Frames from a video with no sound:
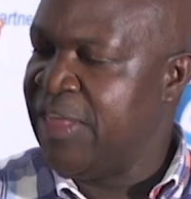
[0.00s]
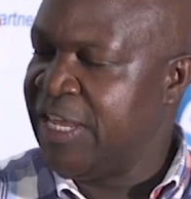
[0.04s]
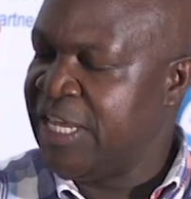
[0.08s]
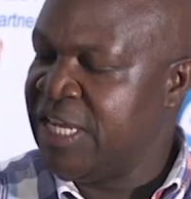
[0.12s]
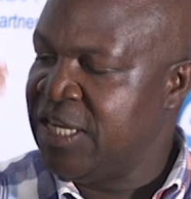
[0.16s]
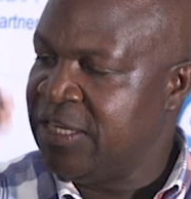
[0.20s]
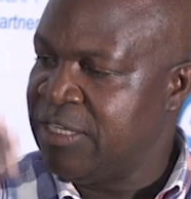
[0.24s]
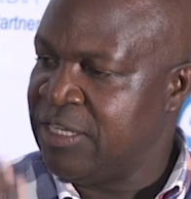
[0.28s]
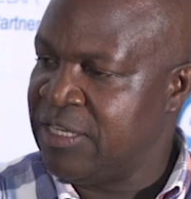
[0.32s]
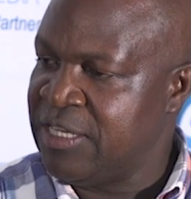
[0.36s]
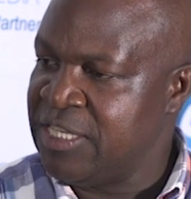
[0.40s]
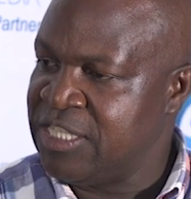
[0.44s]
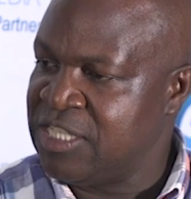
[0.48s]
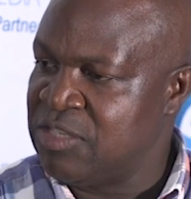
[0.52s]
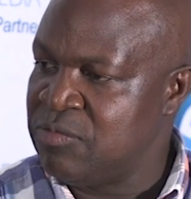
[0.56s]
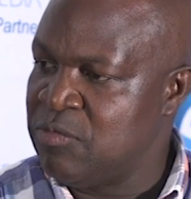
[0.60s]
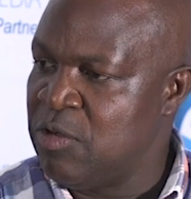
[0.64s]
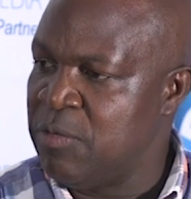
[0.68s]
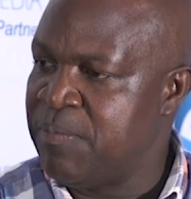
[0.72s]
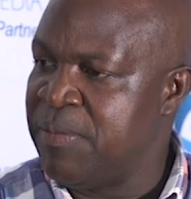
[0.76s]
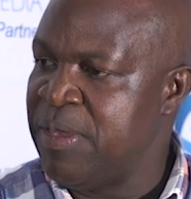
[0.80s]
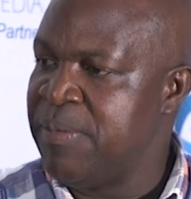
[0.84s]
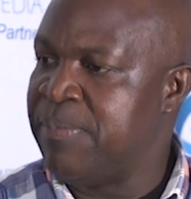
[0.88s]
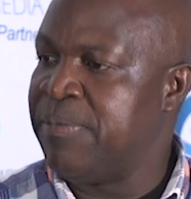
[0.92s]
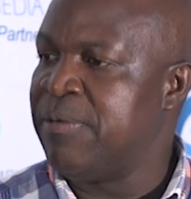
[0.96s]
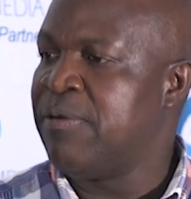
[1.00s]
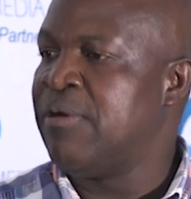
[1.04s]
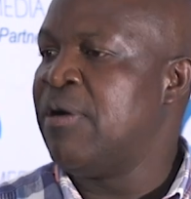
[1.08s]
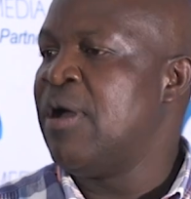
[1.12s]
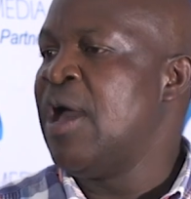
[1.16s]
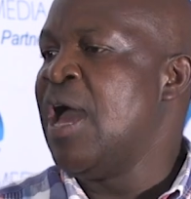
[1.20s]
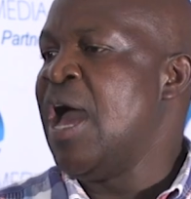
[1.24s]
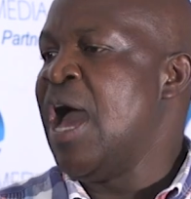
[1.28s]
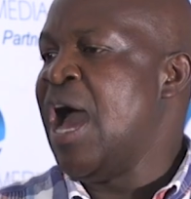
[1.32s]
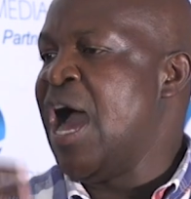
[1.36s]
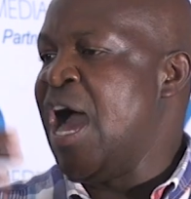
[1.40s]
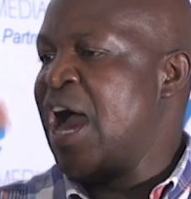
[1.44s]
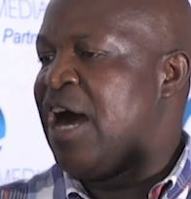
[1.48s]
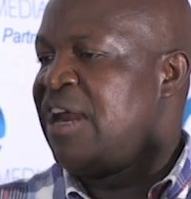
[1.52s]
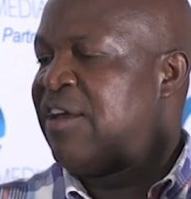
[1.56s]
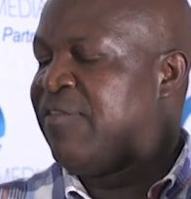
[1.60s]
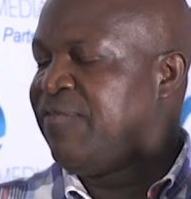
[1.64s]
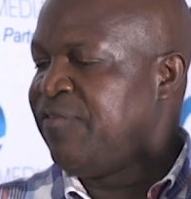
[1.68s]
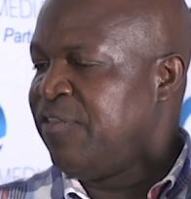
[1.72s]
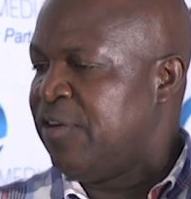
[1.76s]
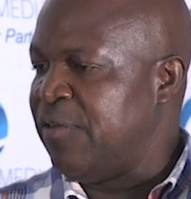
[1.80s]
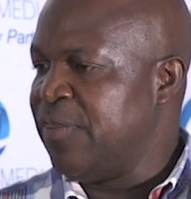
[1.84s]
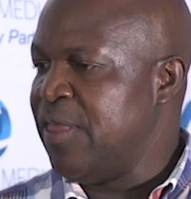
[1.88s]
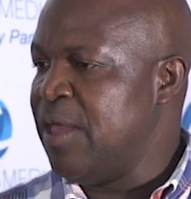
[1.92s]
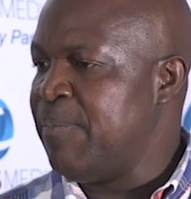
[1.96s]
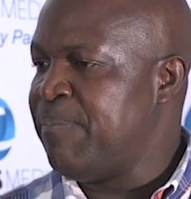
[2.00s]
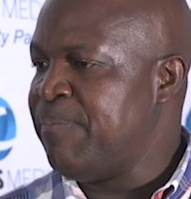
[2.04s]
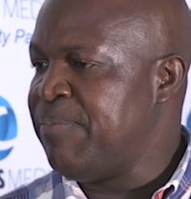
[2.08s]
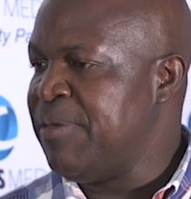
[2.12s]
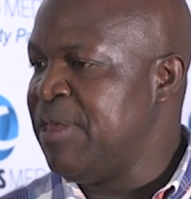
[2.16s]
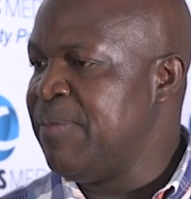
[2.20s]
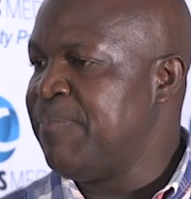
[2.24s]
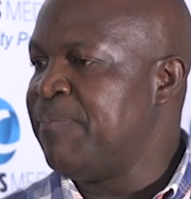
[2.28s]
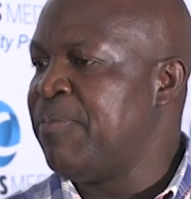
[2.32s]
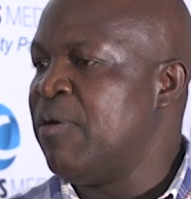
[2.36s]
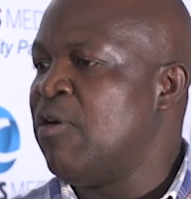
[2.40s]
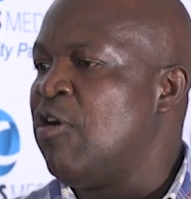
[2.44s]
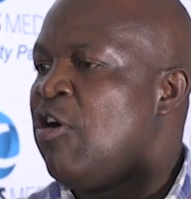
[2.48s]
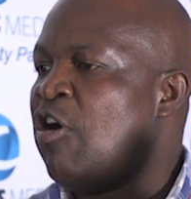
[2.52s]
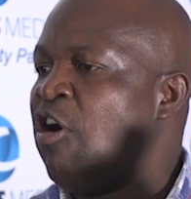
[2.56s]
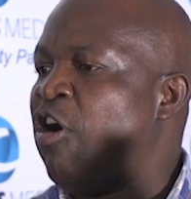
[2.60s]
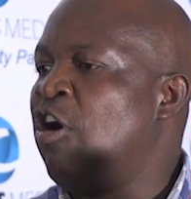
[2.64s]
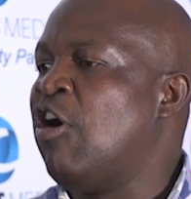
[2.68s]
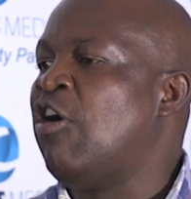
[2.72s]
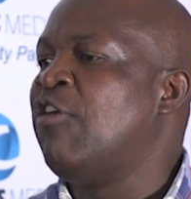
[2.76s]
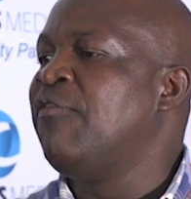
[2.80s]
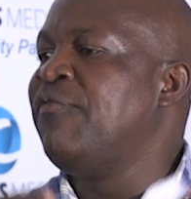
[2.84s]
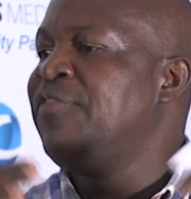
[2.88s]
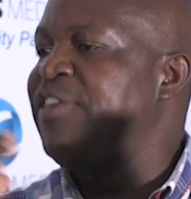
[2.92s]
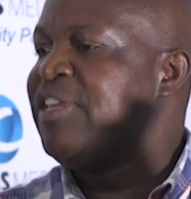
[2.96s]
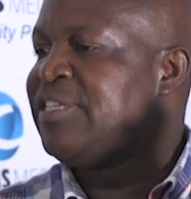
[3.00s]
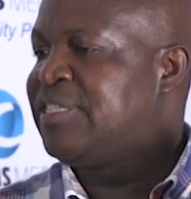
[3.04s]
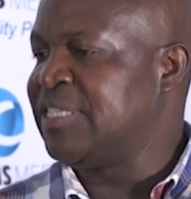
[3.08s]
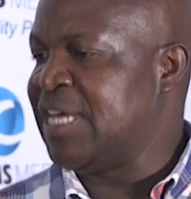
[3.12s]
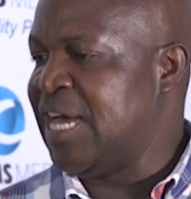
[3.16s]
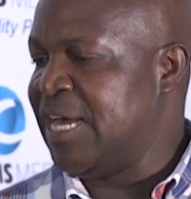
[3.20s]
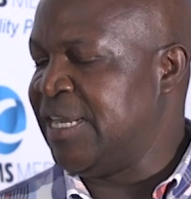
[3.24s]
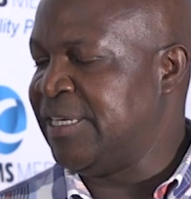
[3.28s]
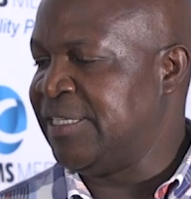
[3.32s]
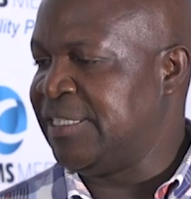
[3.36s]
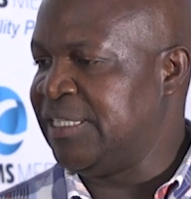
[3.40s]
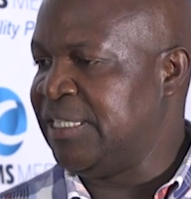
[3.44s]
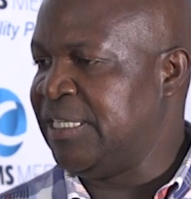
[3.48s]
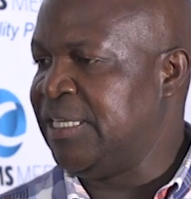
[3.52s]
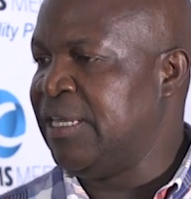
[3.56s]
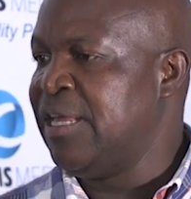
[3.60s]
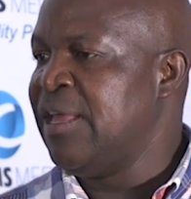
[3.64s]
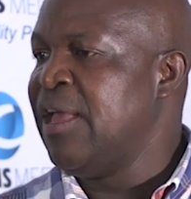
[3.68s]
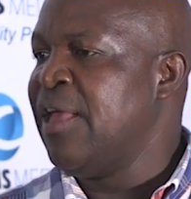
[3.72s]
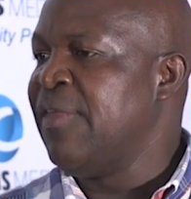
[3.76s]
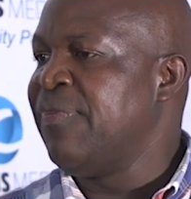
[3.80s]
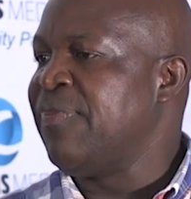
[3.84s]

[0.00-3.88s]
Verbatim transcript: the Kisumu people and for the people of this country